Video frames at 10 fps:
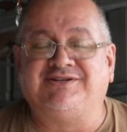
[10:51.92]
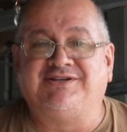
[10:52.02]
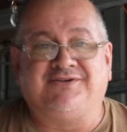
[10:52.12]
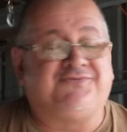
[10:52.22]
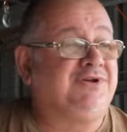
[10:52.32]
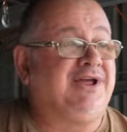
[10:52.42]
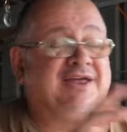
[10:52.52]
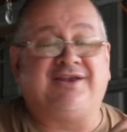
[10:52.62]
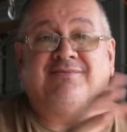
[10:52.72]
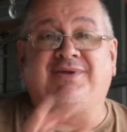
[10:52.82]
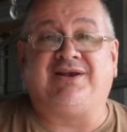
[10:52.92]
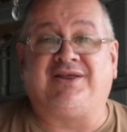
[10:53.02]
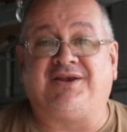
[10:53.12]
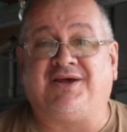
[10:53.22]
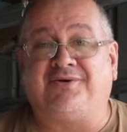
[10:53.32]
if you're out in the middle
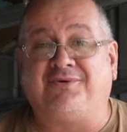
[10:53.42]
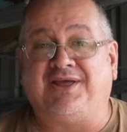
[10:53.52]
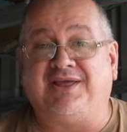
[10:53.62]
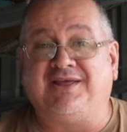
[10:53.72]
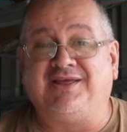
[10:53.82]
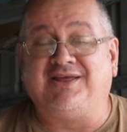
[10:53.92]
of nowhere